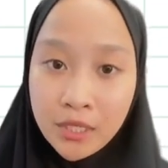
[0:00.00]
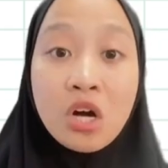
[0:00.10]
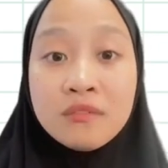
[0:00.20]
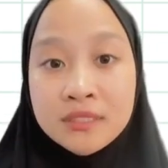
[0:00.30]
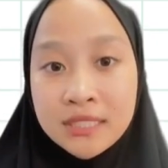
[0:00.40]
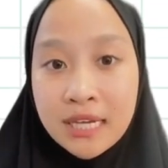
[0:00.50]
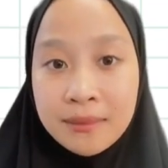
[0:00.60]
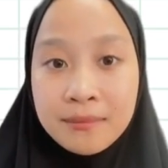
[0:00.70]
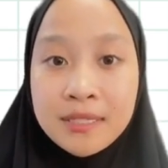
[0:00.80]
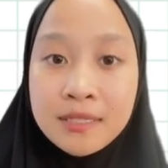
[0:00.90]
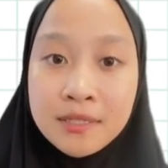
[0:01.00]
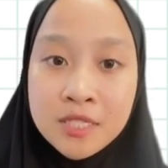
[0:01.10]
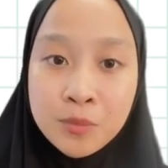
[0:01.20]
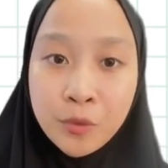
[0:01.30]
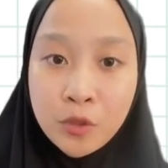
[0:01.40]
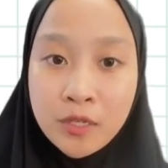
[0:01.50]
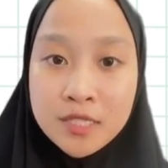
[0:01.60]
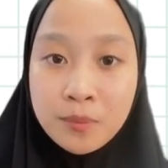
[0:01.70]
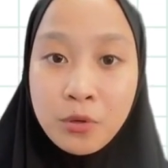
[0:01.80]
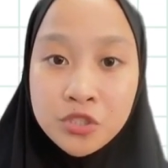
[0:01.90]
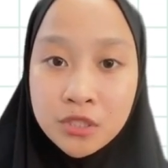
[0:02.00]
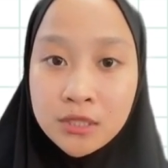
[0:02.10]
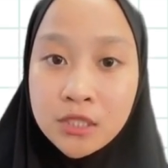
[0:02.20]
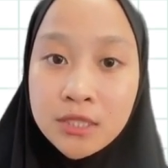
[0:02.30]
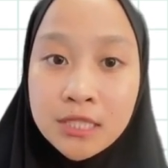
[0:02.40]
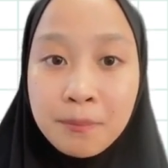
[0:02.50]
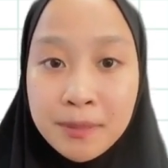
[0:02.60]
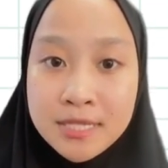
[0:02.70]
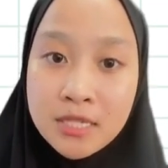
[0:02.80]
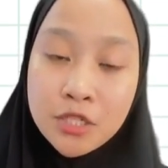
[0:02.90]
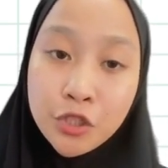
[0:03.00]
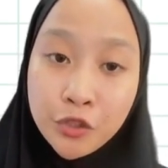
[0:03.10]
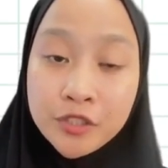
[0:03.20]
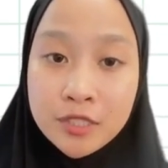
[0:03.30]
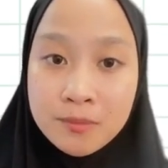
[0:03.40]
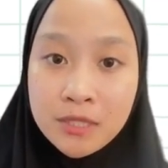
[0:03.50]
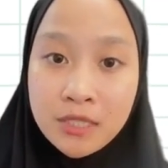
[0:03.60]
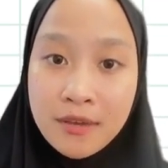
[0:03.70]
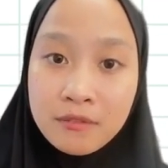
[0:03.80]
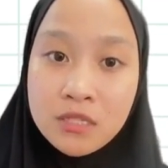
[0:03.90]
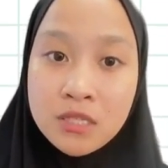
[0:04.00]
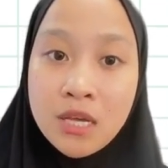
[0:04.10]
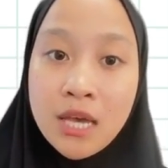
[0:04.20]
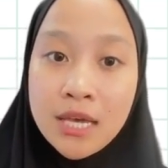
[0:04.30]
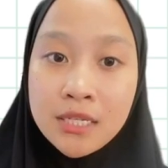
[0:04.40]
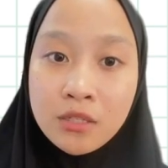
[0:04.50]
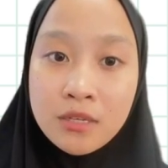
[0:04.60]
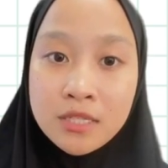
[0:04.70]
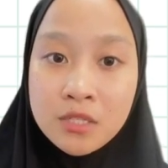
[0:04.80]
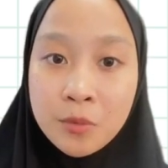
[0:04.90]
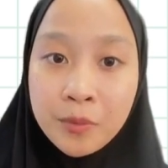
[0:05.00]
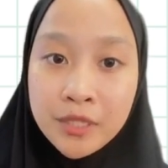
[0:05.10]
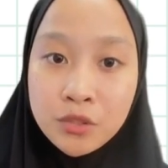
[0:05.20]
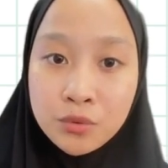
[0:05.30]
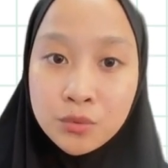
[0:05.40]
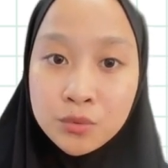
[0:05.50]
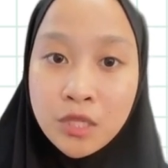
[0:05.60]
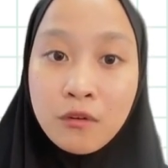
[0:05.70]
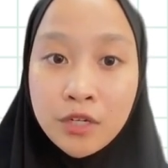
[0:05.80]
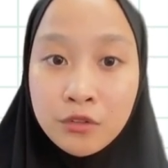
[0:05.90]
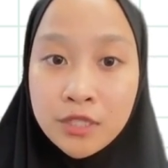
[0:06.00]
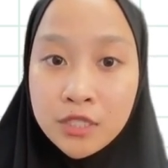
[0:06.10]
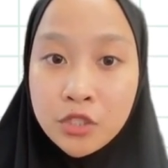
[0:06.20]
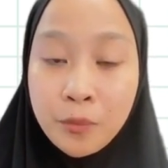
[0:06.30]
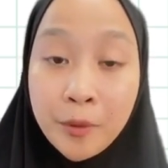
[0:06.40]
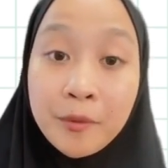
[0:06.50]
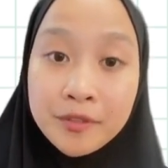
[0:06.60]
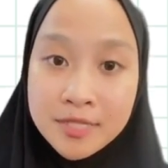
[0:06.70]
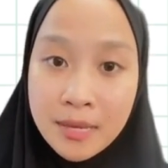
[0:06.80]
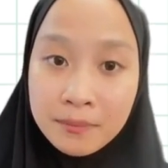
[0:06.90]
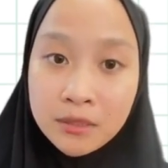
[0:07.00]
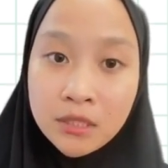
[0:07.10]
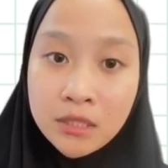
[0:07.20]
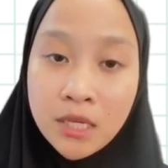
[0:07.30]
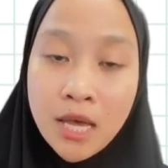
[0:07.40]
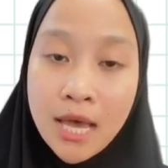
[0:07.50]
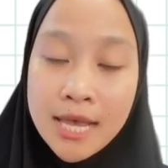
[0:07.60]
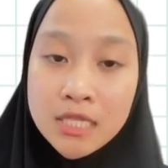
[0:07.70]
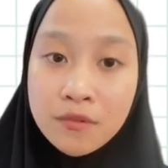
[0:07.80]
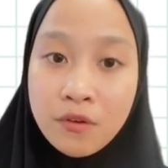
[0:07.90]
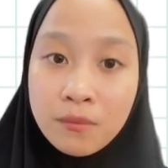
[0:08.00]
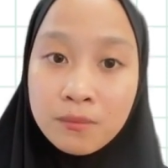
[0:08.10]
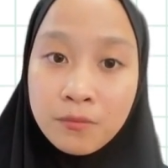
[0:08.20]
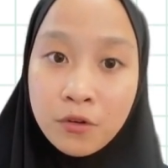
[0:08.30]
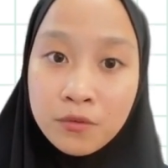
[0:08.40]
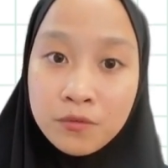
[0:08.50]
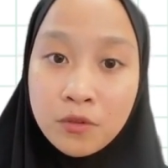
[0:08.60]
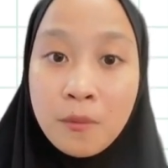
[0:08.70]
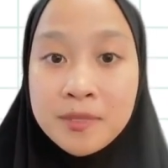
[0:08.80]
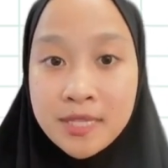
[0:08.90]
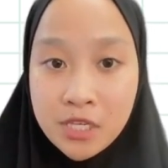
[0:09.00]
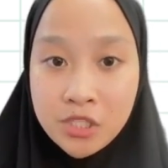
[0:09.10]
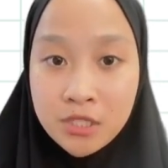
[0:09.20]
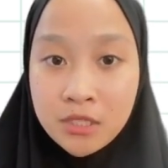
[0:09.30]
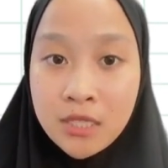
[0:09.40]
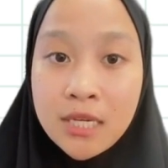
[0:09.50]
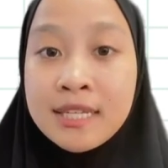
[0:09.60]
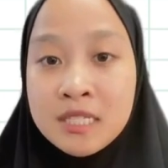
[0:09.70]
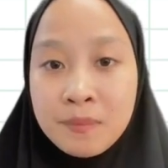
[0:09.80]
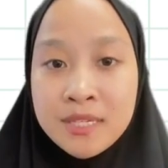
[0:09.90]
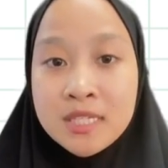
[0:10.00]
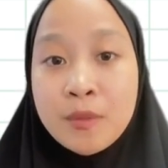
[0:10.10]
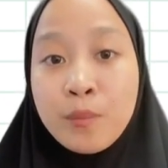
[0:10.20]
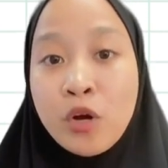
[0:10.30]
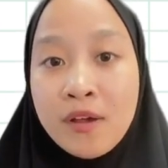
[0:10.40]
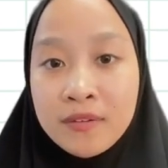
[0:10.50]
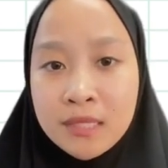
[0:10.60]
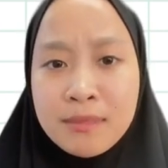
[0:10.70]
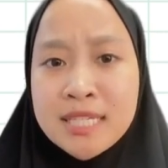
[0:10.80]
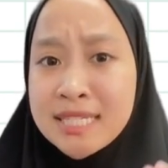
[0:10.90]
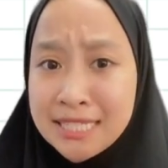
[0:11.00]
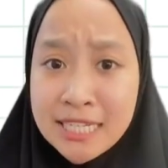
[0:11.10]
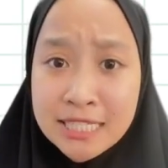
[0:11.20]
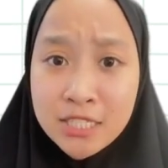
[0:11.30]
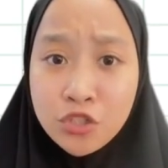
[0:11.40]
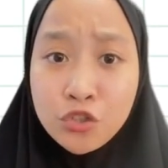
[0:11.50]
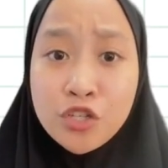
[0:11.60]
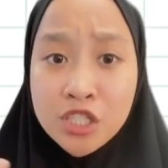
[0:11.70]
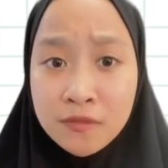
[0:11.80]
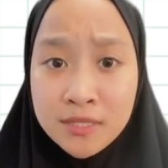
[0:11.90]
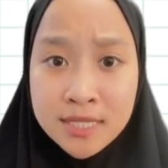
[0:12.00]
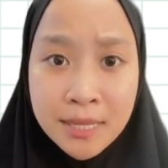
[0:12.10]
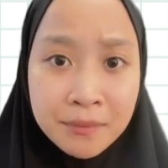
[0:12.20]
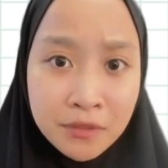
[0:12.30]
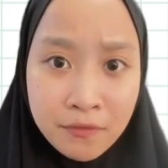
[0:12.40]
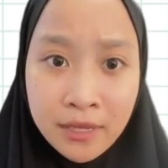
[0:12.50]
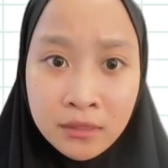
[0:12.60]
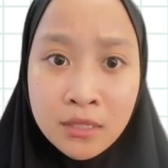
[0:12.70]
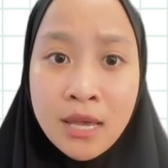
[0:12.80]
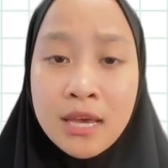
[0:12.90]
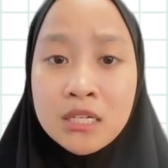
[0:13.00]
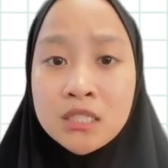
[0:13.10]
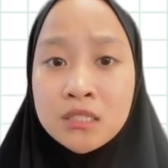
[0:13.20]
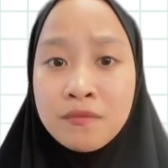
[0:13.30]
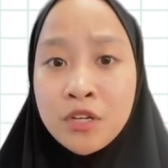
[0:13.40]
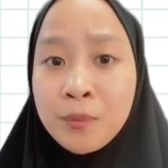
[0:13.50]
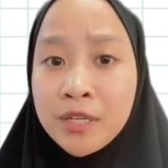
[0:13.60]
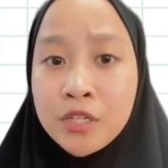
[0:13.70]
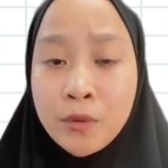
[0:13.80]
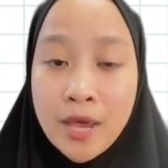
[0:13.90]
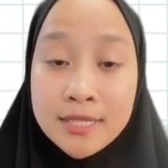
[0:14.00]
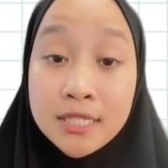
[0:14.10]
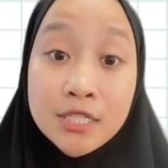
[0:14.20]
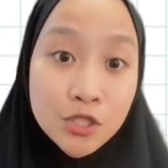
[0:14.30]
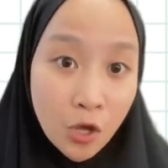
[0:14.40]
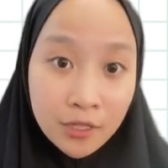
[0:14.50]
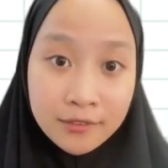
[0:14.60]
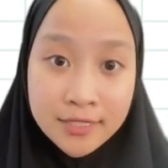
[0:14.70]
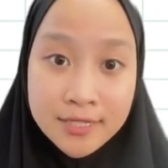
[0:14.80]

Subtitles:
Over time, this prolonged exposure depletes the neurotransmitter levels and causes the brain to downregulate the dopamine receptor as a form of compensation. This means more amphetamine is needed to achieve the same effect, a phenomenon known as a tolerance.